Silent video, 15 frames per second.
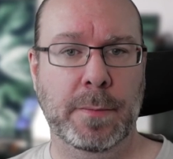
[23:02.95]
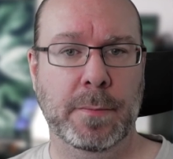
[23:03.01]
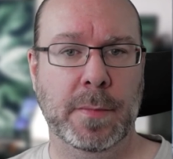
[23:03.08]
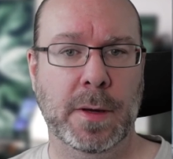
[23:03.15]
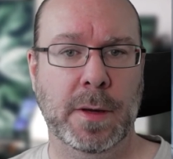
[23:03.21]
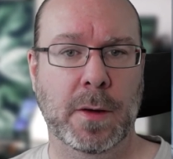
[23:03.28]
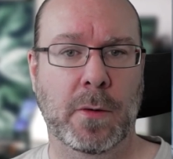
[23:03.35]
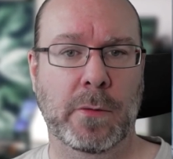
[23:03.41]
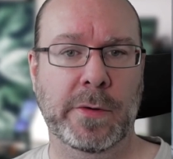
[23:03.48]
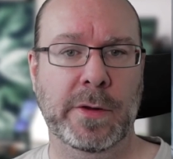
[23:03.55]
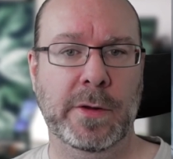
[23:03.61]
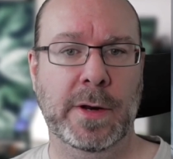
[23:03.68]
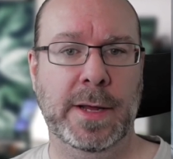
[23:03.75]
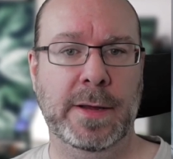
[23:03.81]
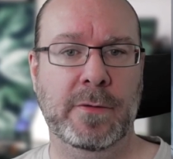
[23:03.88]

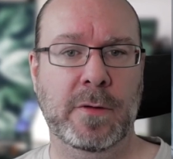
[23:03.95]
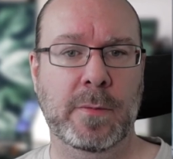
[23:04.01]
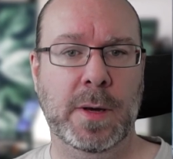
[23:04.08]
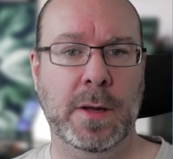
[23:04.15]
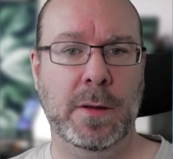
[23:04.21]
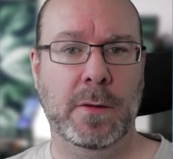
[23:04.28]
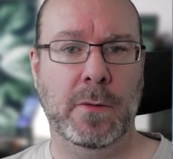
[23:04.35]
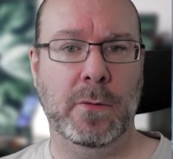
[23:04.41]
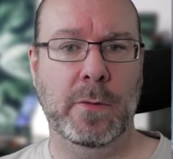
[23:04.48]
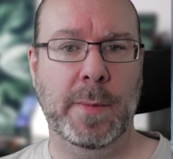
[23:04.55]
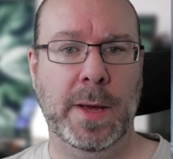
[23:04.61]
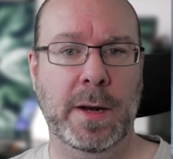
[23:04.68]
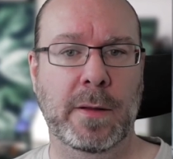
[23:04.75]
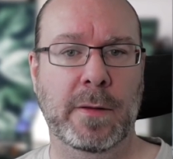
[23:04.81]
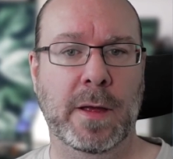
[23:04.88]
original estimate,
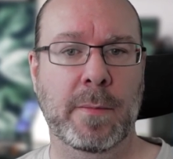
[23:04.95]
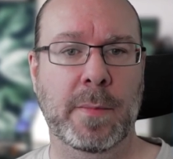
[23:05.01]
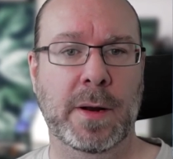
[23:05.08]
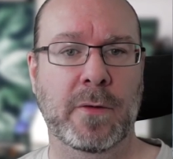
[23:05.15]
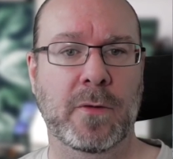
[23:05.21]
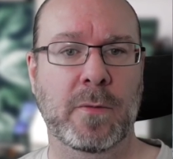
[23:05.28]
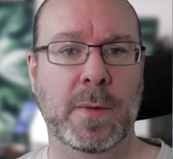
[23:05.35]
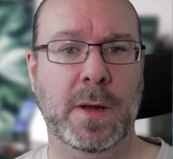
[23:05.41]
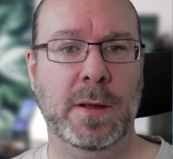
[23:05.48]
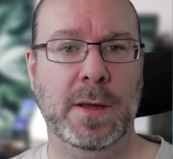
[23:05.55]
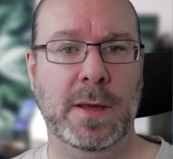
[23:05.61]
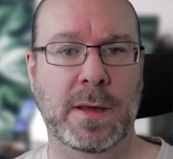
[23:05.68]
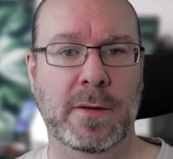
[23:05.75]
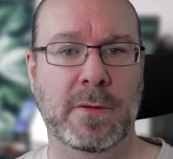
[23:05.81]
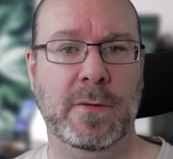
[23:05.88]
remaining time and estimate
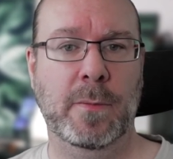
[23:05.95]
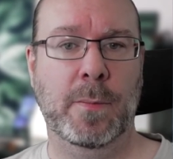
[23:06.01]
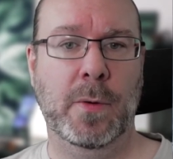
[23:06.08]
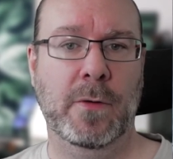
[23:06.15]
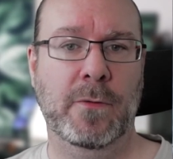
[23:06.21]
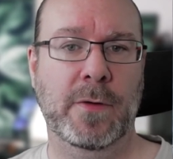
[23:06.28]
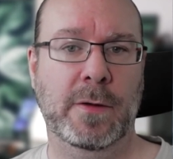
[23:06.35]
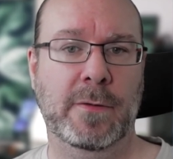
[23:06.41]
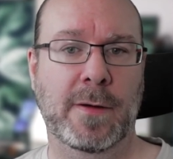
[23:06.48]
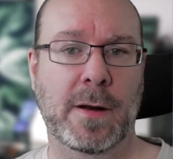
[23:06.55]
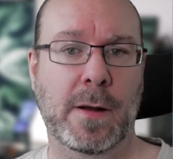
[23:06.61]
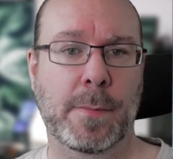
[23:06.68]
is the perfect setup.